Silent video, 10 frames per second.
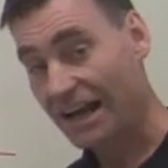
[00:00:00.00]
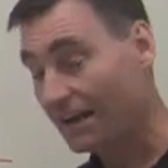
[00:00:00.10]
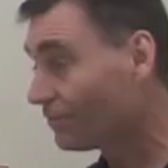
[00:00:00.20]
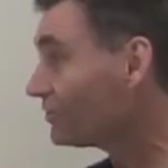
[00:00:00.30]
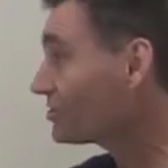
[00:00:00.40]

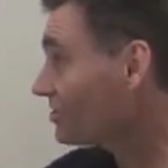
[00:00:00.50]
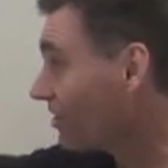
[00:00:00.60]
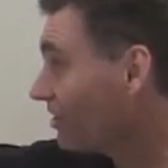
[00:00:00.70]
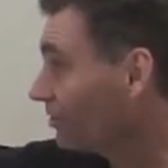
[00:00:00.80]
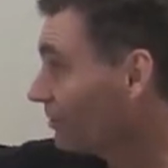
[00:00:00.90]
average
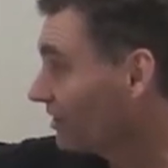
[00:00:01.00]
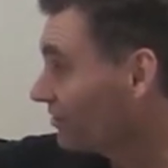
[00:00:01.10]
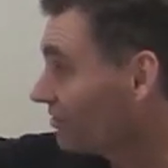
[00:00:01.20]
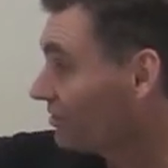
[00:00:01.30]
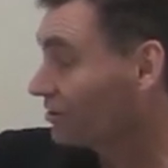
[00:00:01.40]

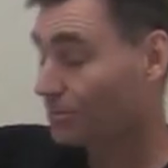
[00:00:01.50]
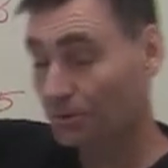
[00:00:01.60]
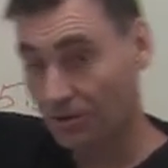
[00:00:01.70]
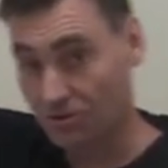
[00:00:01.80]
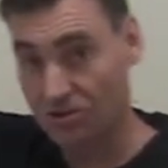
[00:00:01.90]
tolerance to
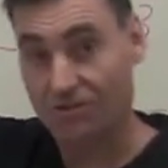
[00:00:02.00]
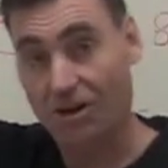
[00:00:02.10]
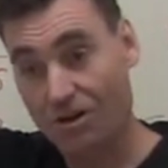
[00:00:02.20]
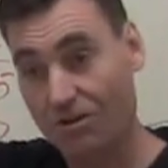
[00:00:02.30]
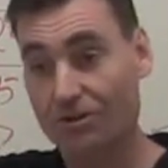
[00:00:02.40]
pollution of
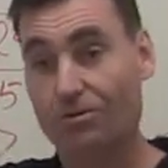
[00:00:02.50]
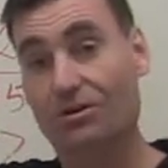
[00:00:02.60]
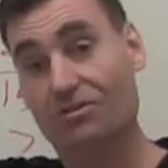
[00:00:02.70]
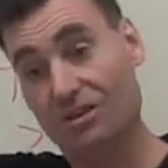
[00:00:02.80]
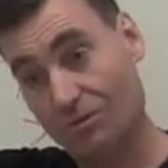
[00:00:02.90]
all the
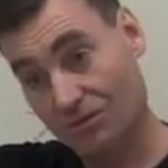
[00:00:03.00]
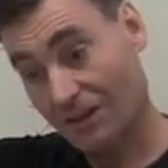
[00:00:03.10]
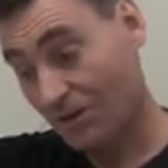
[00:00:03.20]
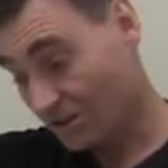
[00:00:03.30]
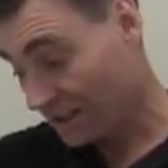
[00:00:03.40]
critters that we
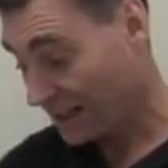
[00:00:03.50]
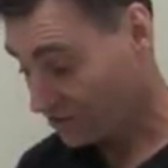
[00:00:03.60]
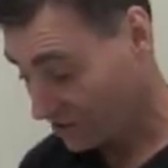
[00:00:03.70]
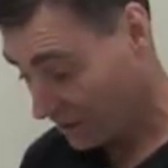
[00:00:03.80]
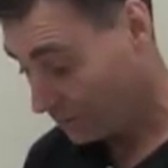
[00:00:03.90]
found in that
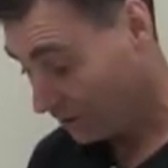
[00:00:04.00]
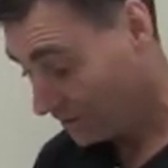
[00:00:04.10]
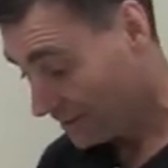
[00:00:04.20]
sample.